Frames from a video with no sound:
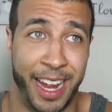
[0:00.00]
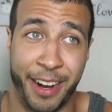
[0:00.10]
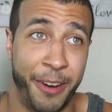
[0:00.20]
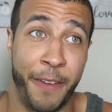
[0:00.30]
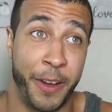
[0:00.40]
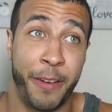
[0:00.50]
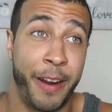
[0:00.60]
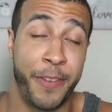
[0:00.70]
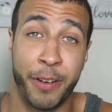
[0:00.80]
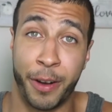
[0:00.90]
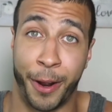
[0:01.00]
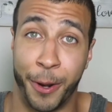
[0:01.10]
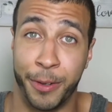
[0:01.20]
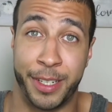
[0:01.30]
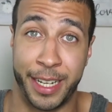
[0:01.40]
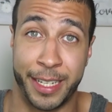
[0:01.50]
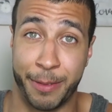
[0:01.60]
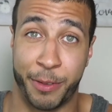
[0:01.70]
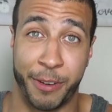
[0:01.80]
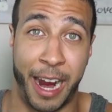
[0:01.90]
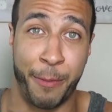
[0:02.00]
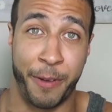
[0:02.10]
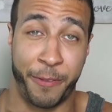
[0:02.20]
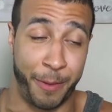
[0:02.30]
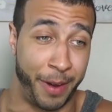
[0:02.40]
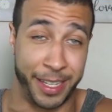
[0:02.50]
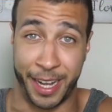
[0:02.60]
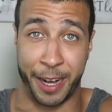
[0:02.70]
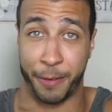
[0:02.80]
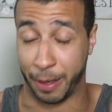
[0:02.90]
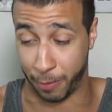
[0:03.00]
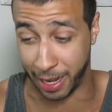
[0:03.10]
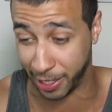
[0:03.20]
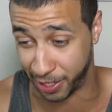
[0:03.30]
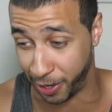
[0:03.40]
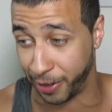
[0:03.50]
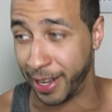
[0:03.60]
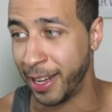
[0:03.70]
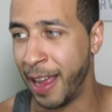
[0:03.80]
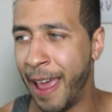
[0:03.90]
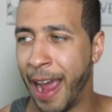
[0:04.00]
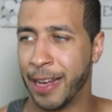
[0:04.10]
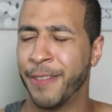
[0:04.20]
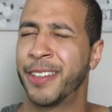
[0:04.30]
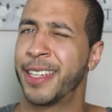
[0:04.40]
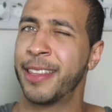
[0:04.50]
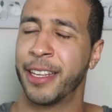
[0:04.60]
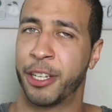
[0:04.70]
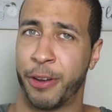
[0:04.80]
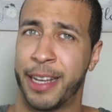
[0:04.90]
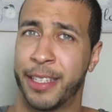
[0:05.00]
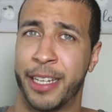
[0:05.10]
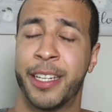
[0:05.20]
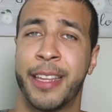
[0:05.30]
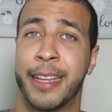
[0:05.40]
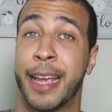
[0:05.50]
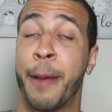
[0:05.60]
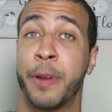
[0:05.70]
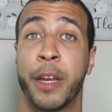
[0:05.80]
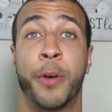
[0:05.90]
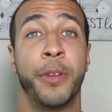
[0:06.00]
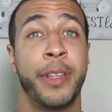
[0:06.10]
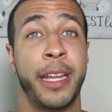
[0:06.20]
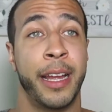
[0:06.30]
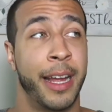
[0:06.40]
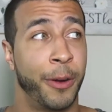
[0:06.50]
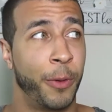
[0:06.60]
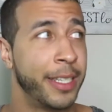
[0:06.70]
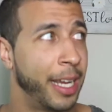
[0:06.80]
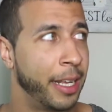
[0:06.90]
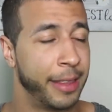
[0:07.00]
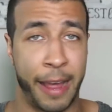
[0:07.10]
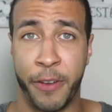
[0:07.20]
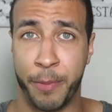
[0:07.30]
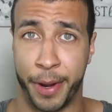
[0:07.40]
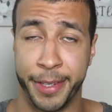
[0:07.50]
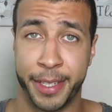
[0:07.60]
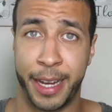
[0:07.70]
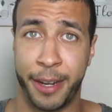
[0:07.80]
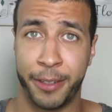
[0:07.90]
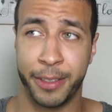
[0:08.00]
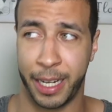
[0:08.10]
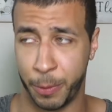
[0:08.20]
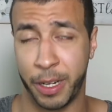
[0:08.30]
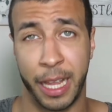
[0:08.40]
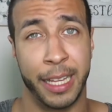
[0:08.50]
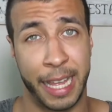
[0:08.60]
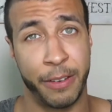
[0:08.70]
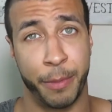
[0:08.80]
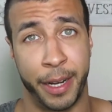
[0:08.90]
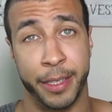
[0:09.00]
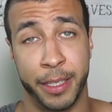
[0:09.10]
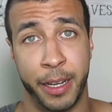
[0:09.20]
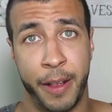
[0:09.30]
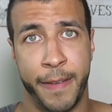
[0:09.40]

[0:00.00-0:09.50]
I don't know. If you're an OG subscriber from my channel, like when I started, and you've seen the transition that's happened in only, what is it, 11 months now? Yeah, no, 11 months.